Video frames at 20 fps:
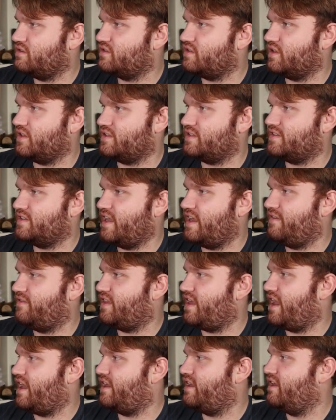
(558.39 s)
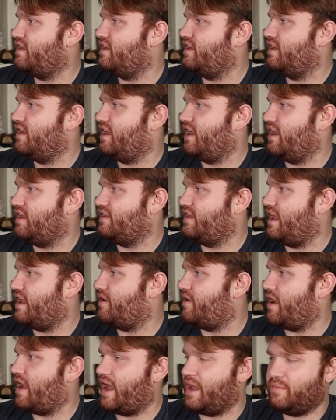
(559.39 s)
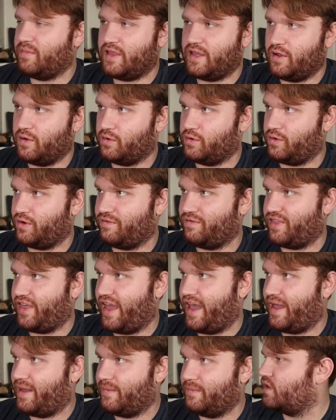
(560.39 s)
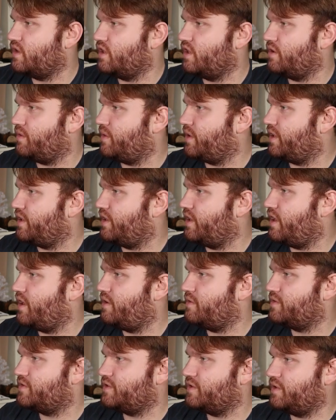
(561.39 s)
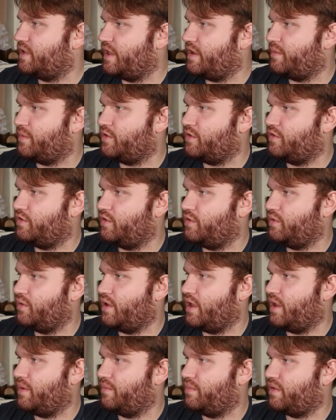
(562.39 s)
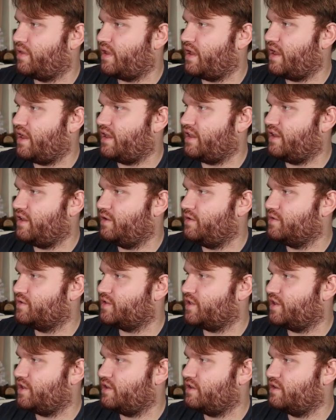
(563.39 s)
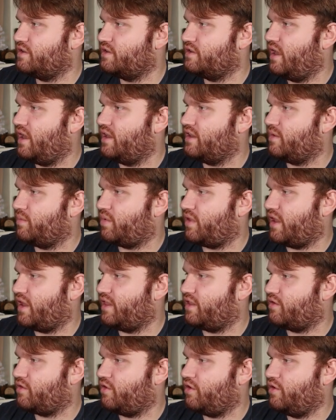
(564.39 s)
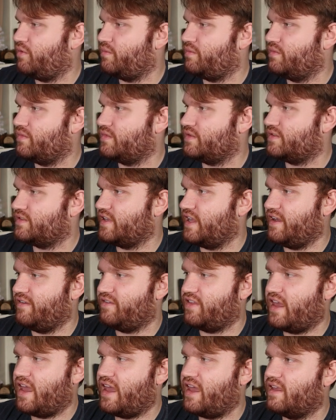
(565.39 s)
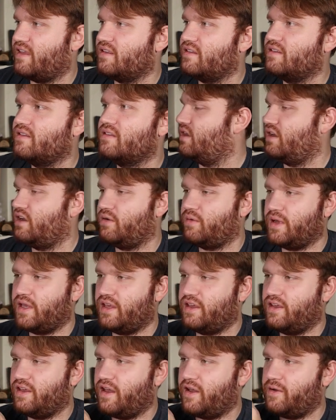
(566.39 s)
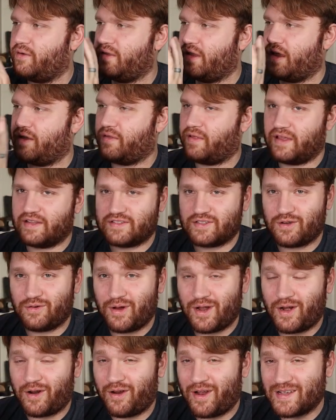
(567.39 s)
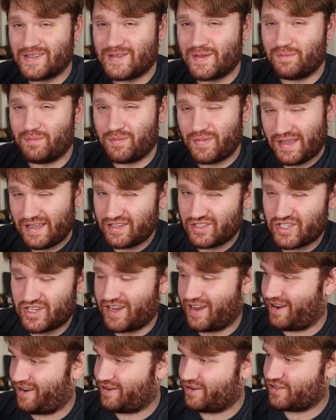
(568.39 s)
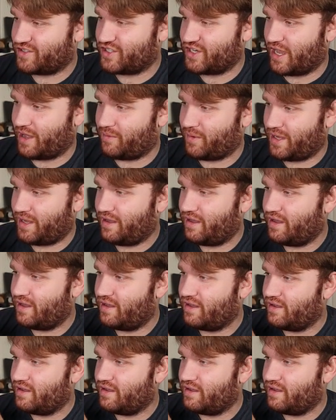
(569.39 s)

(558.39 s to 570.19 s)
So let's save that. And now I'm the owner of that. There we go. So now I'm going to apply user and apply the group, save that. There we go. Now let's create our S M B share, shall we?